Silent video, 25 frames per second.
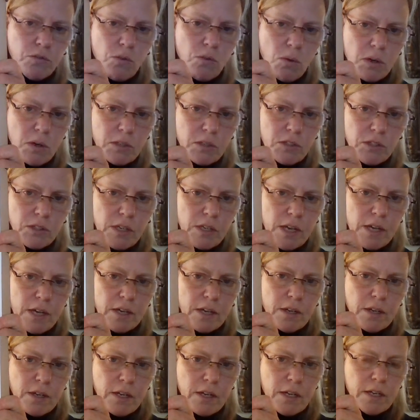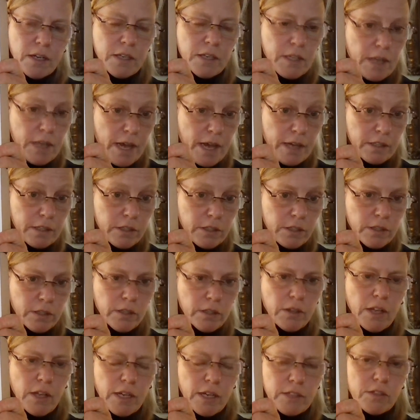force net,
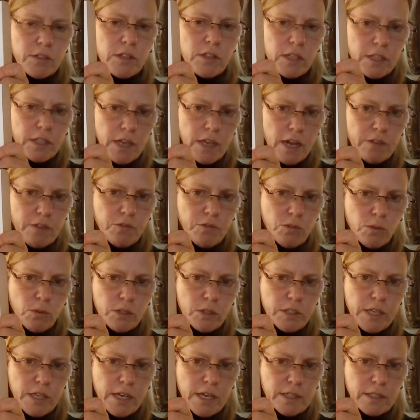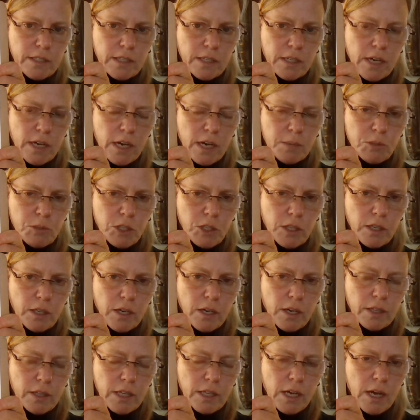that is the net force acting
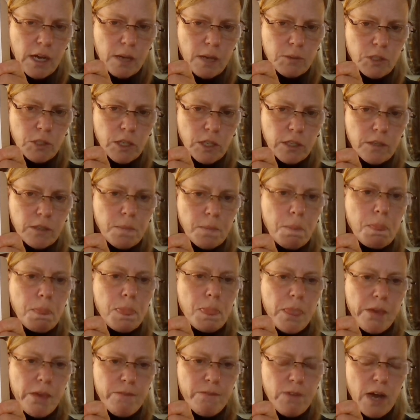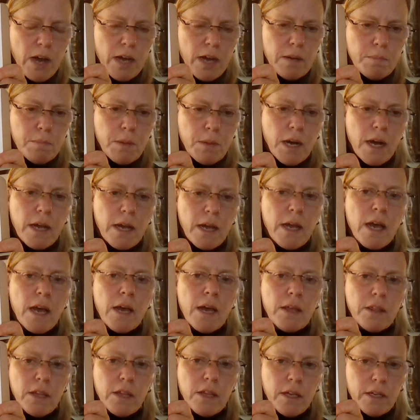on the object, divided by
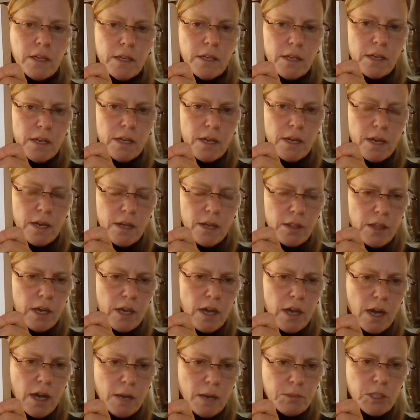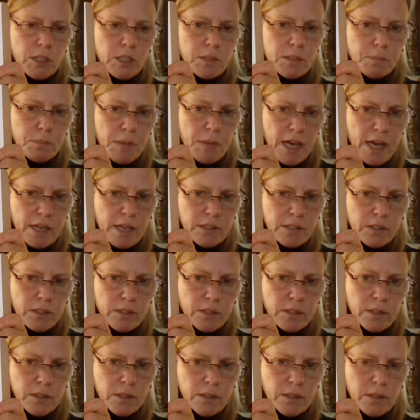the object's
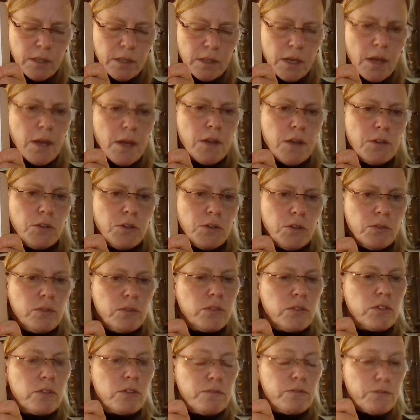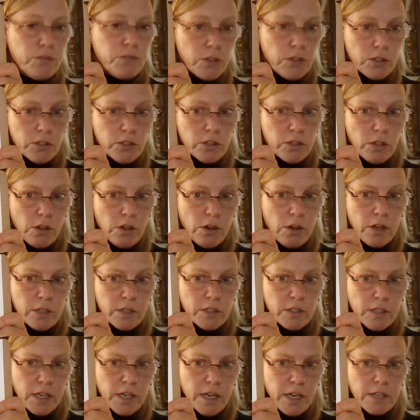mass. Newton's first law
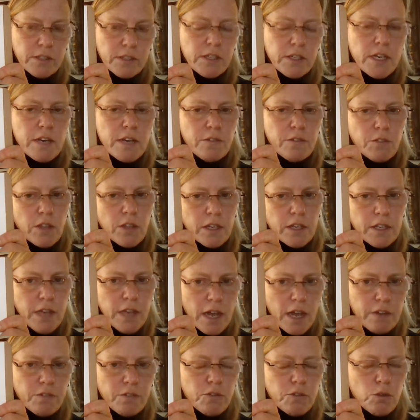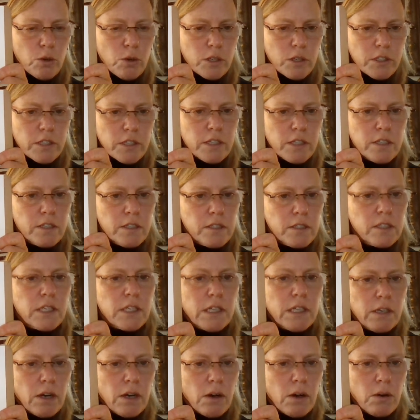says if the net force is
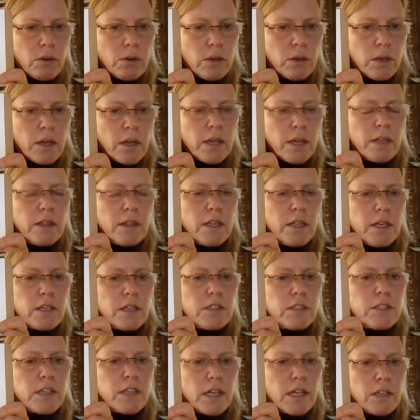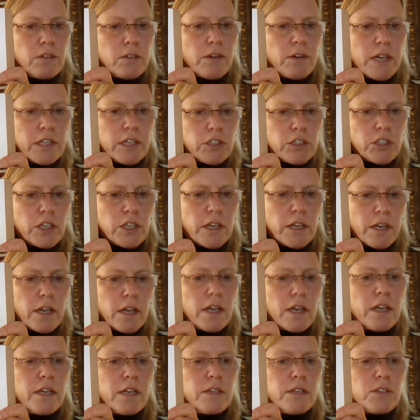0, the acceleration
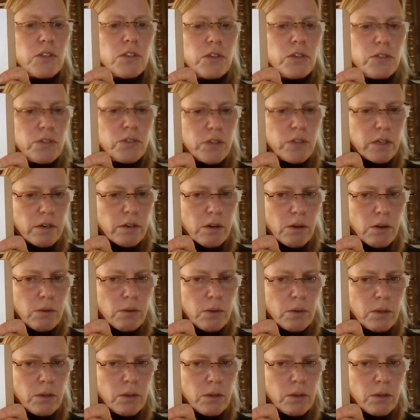is 0.